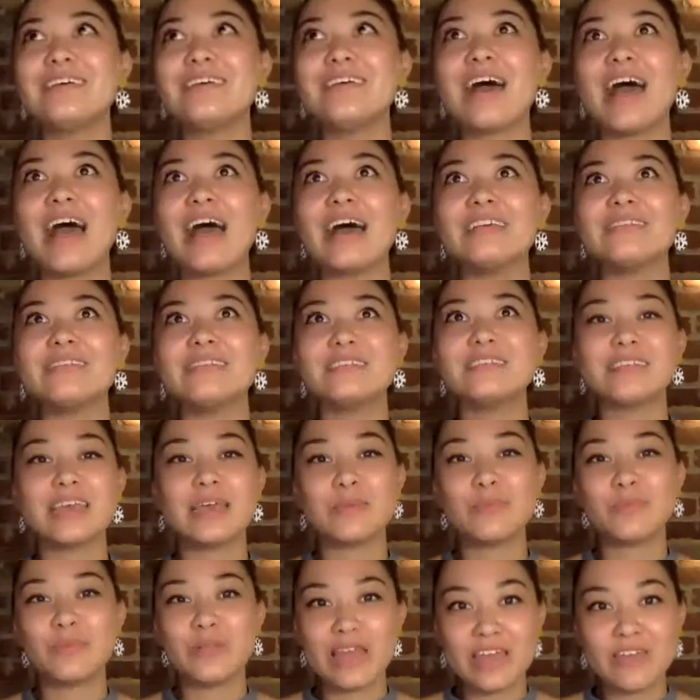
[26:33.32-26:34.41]
has this
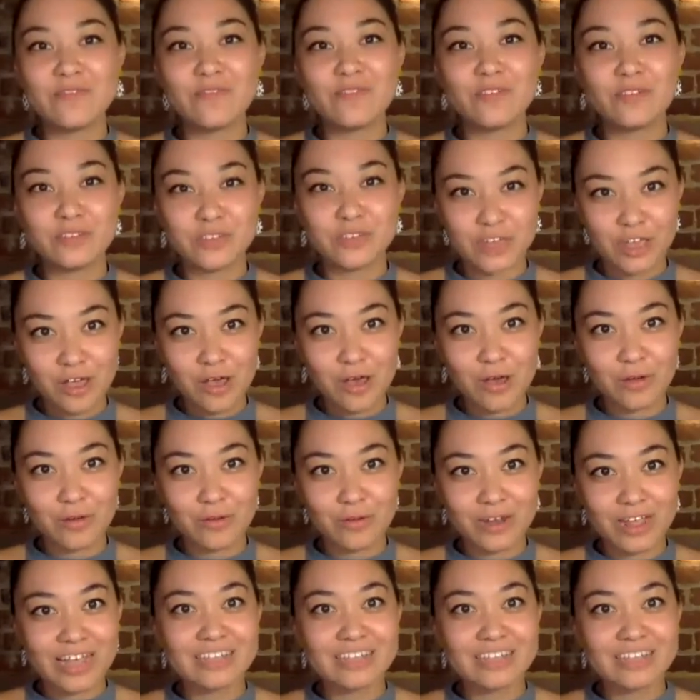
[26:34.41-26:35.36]
like playful tone.